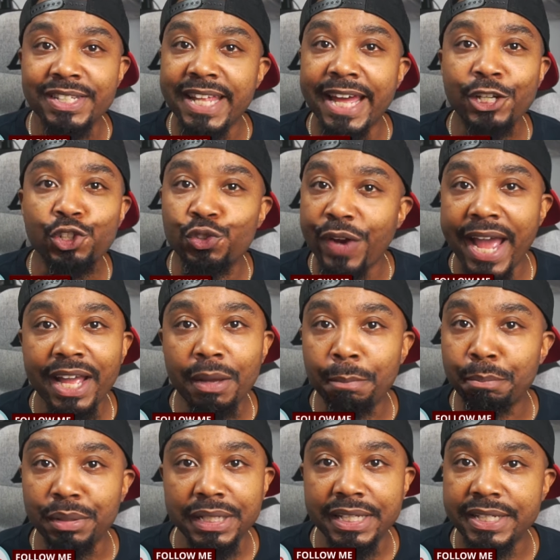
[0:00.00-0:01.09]
that dragon
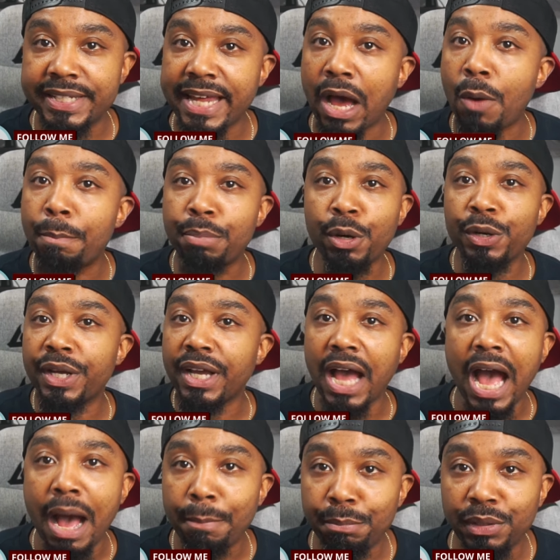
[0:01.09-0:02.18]
bleeds out burning
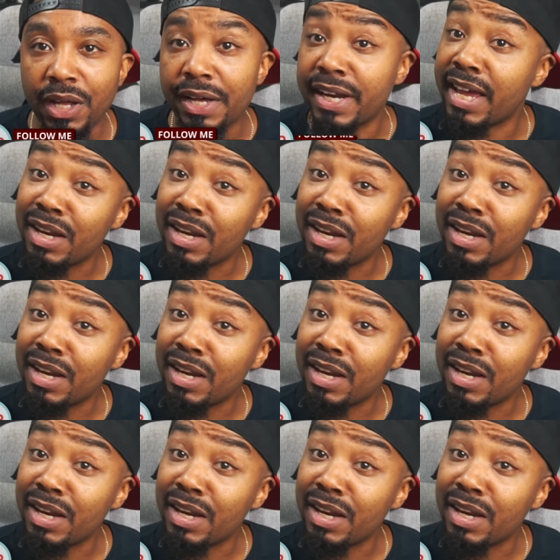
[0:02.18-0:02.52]
hot blood,